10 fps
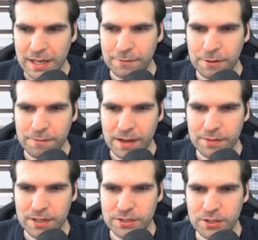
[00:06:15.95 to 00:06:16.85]
If you
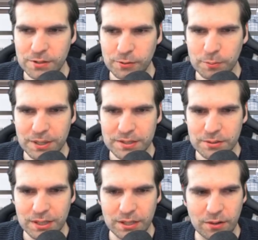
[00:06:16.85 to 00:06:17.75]
found this useful, please
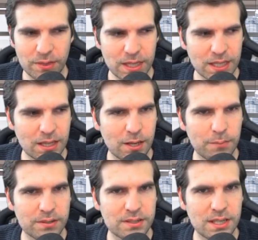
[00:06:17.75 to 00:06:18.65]
do click on the like button,